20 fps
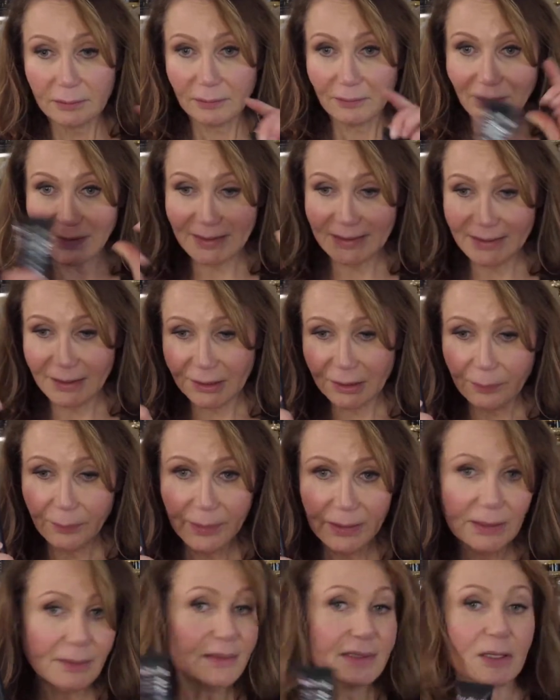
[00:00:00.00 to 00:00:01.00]
face
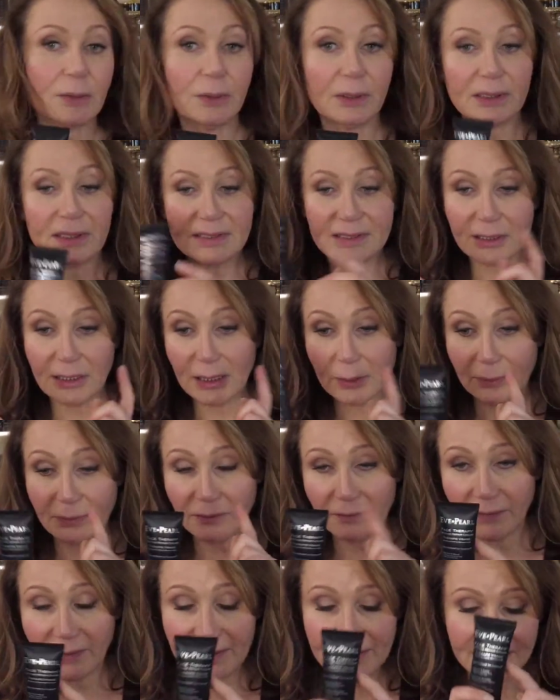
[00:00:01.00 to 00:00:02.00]
therapy, so we're going to start out with the
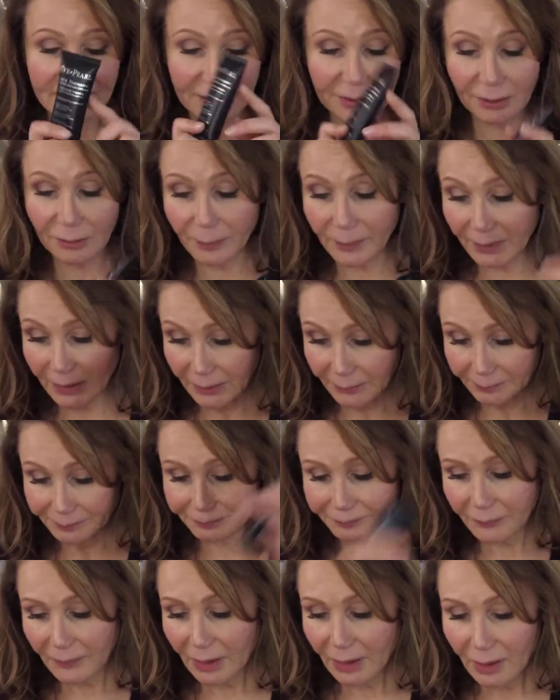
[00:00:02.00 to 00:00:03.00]
face therapy.
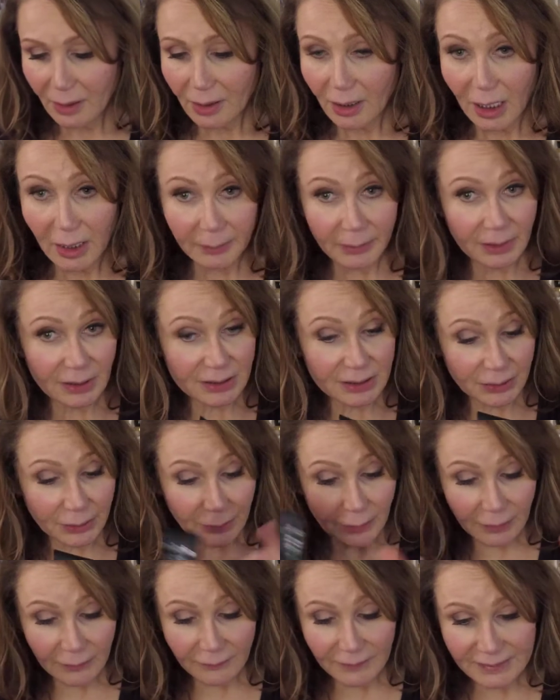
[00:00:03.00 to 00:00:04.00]
I'm going to show you
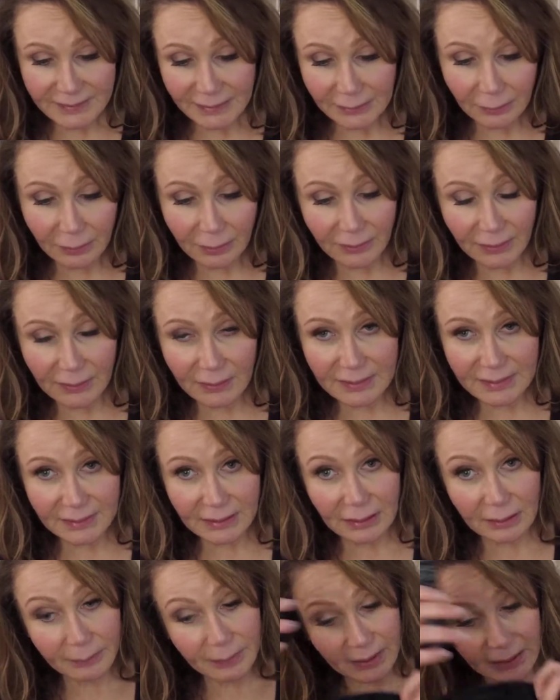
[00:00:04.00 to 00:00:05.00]
every single thing that's going
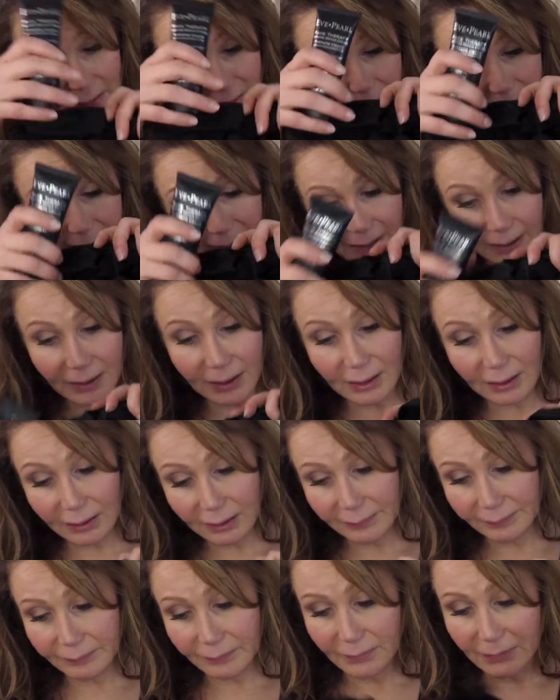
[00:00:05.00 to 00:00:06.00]
to be in the bag,
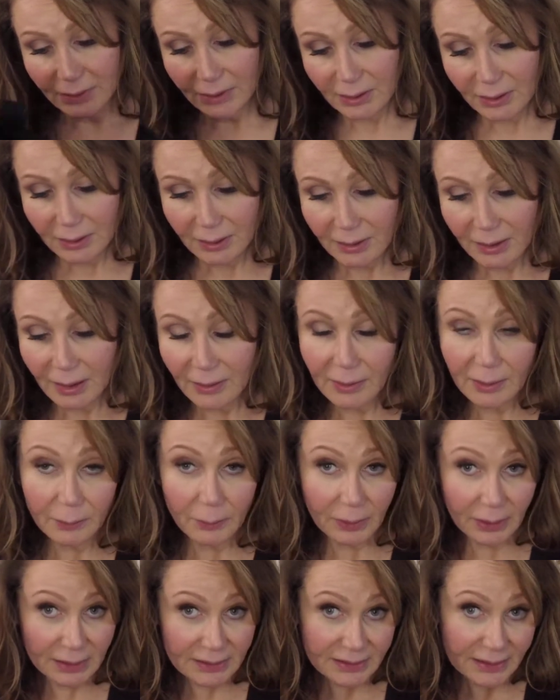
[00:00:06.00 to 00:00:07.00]
and then we're
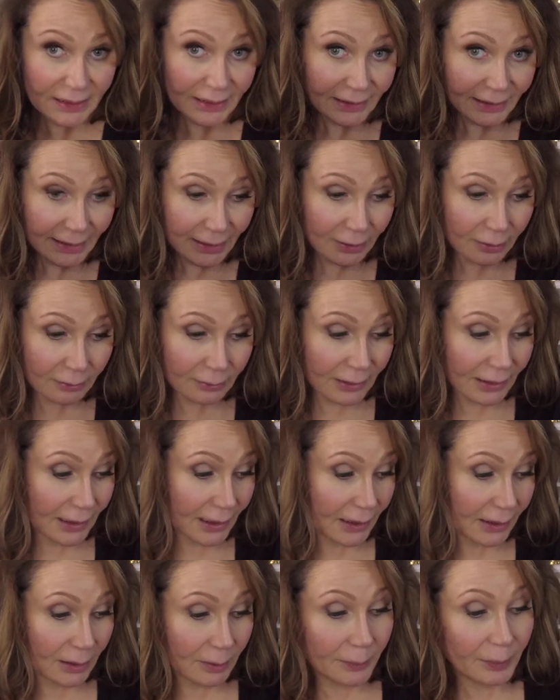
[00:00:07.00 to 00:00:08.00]
going to take it out
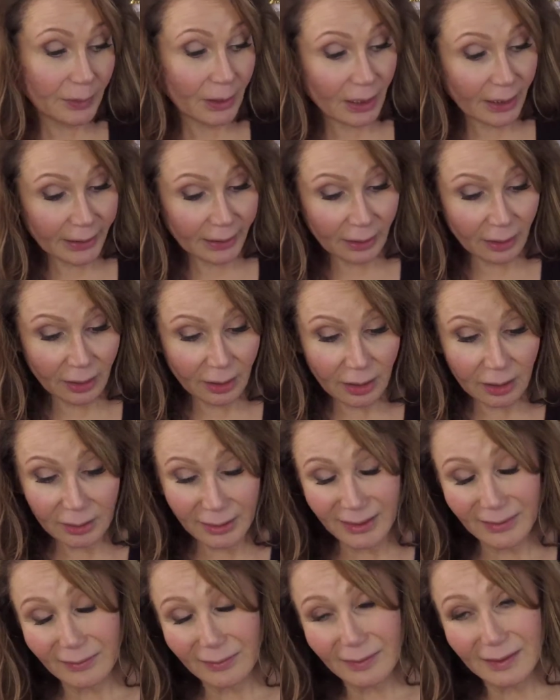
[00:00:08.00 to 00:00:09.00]
and apply it all.
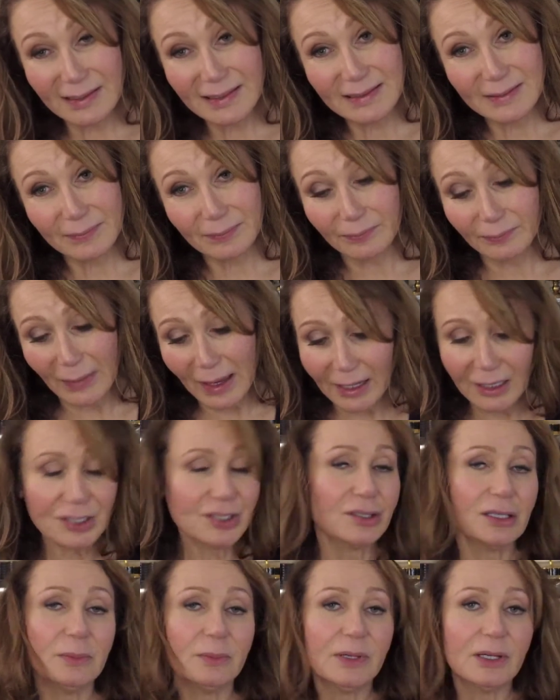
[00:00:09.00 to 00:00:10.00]
And this
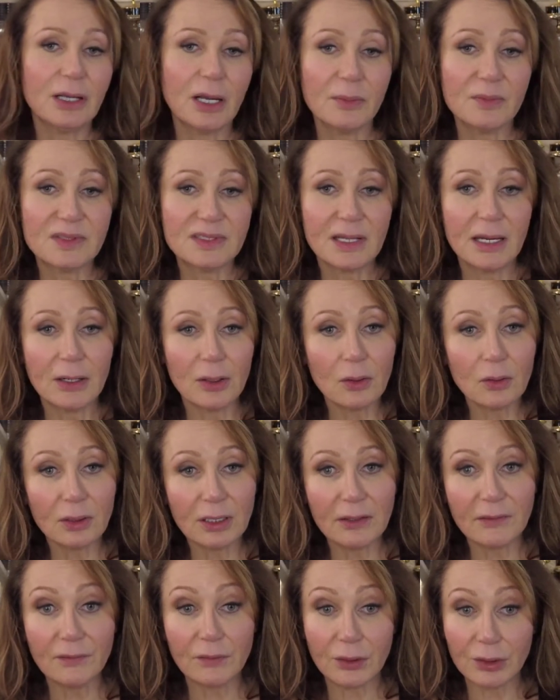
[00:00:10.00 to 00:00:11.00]
actually becomes not
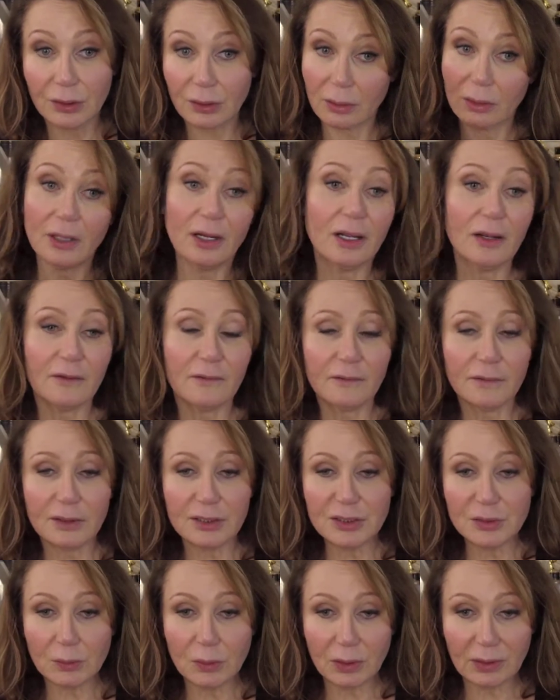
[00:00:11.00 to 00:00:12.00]
only for your
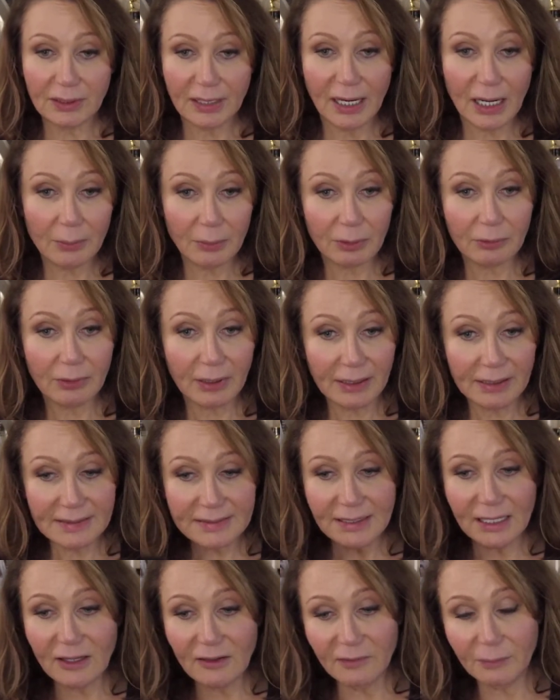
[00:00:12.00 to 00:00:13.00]
virtual camera ready
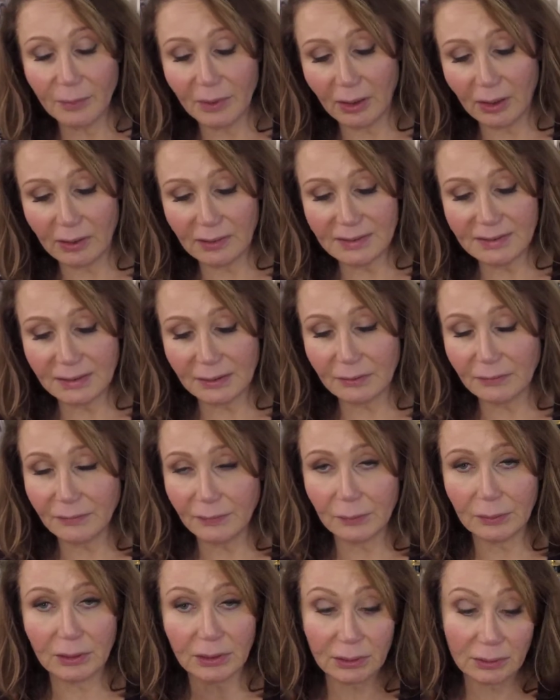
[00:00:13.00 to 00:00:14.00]
self, but also
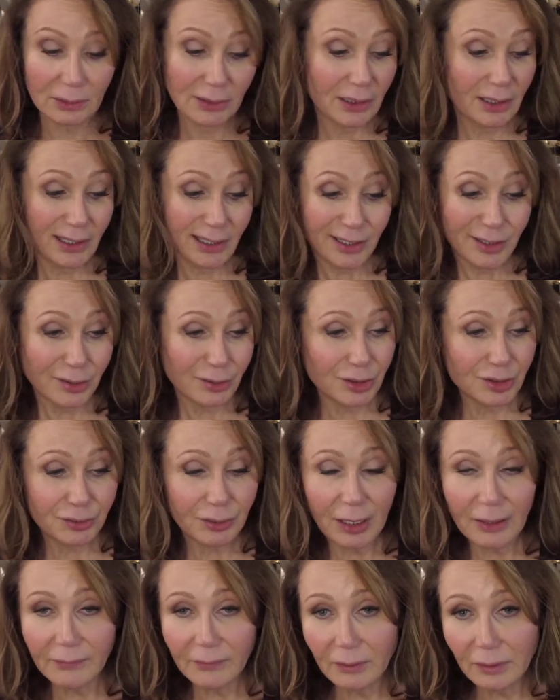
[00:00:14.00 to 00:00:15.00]
for your
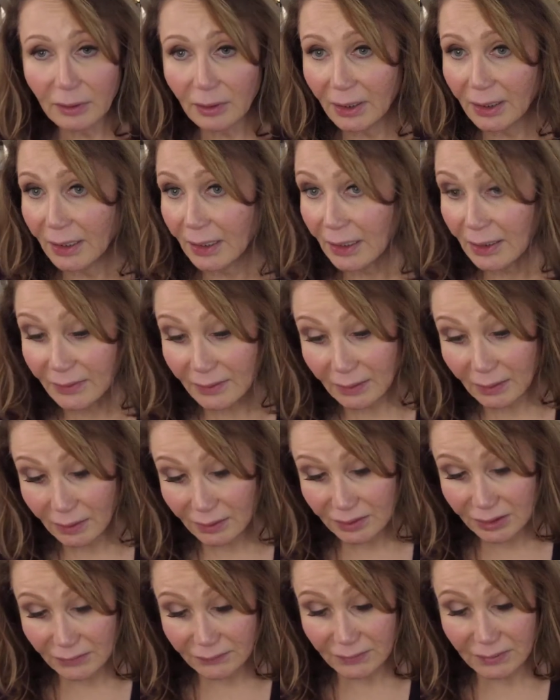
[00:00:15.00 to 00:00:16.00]
travel and anything
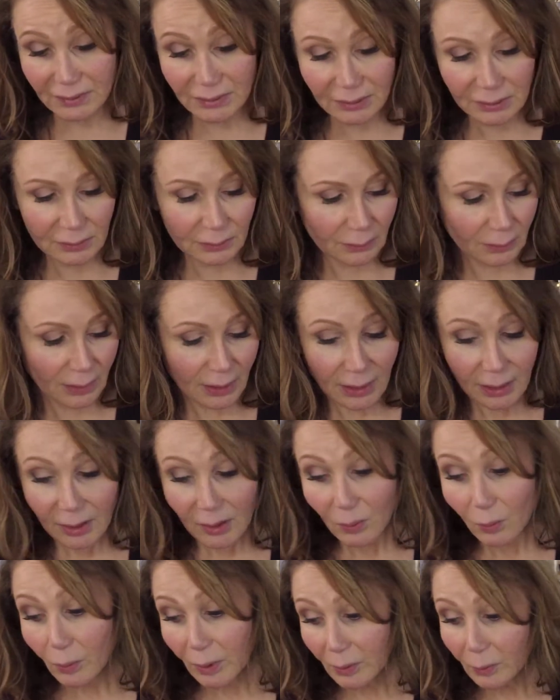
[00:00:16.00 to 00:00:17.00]
else you have to do
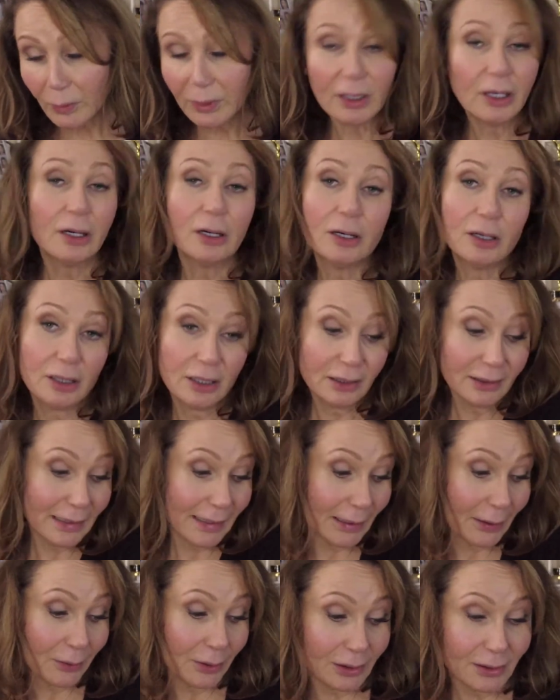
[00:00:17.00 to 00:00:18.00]
when we are
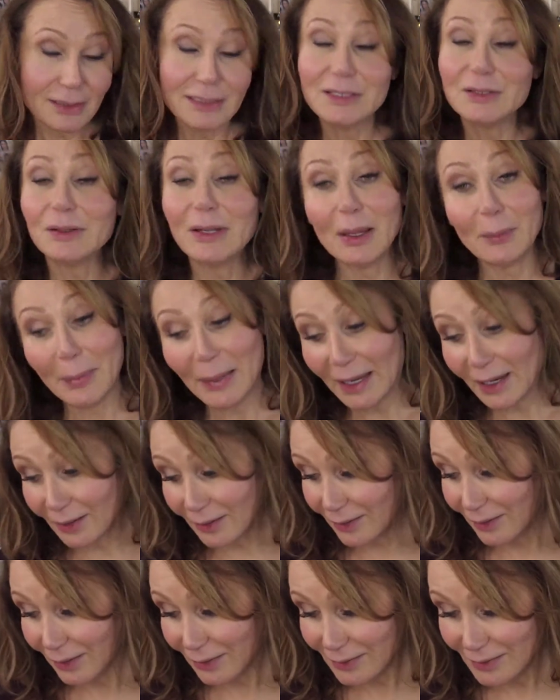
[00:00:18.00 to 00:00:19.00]
allowed to get back
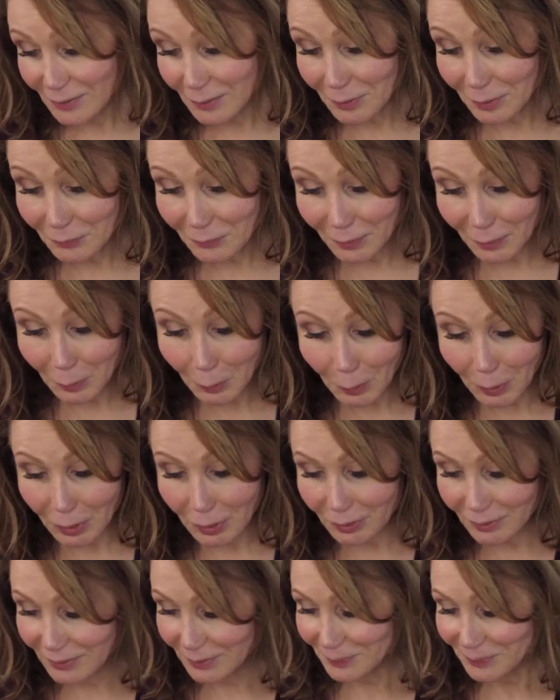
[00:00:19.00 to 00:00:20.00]
into the real
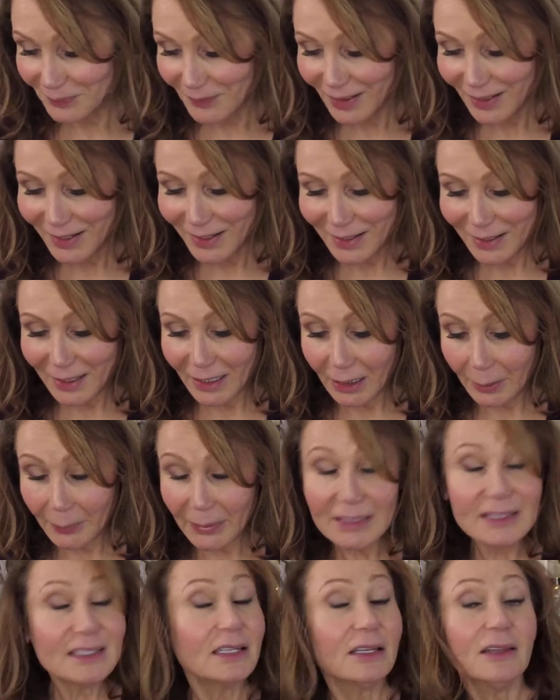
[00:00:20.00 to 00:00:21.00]
world.
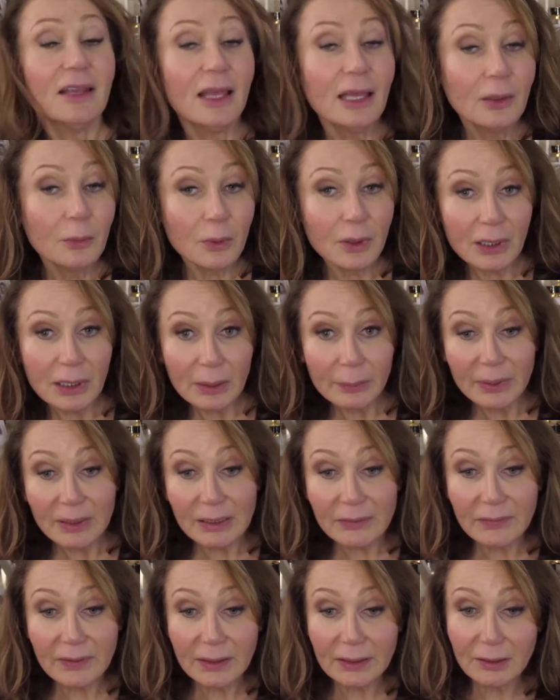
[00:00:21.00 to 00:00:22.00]
Until then, we're going to be
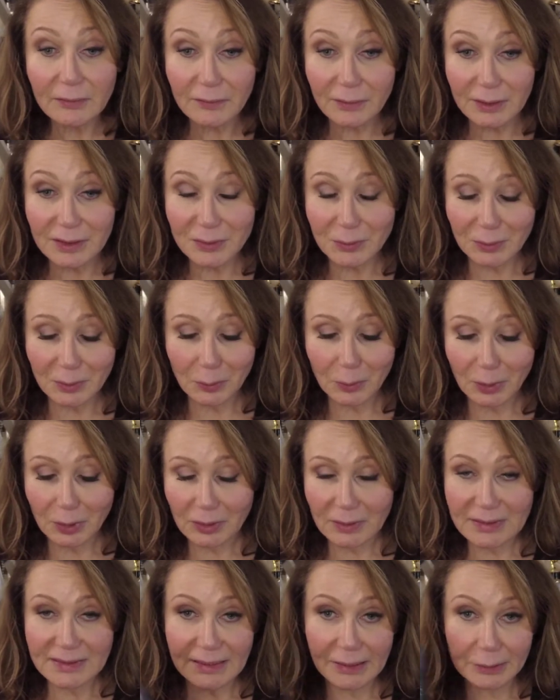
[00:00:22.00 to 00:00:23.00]
living in the virtual
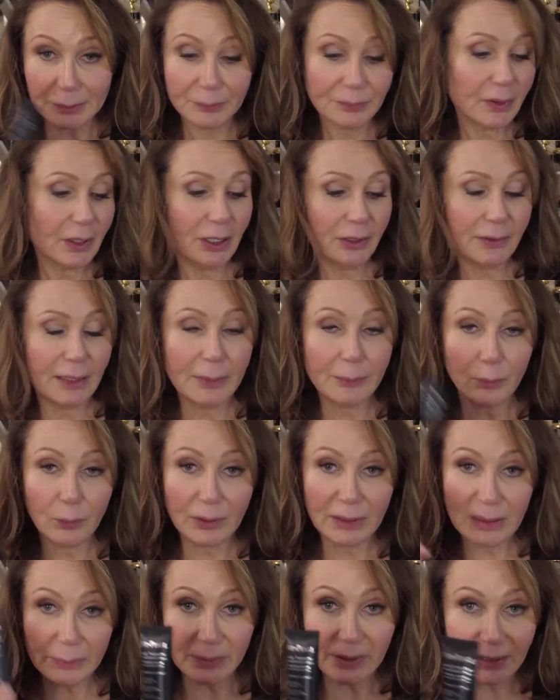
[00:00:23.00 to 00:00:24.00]
world. So, all right, we're
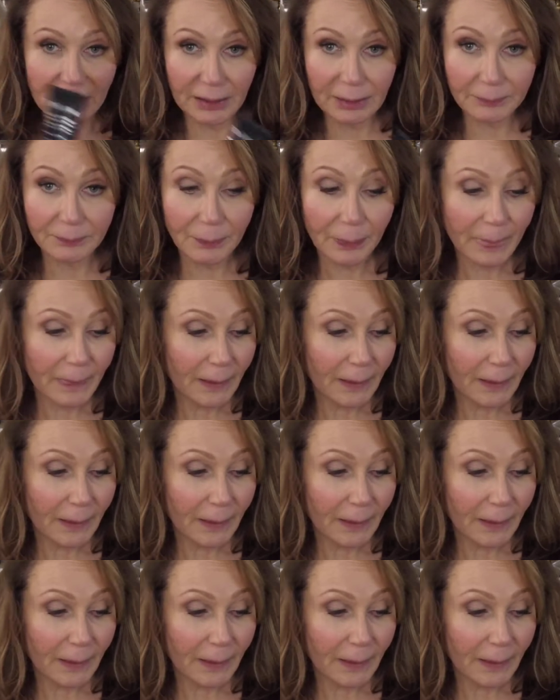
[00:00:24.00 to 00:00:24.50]
going to begin.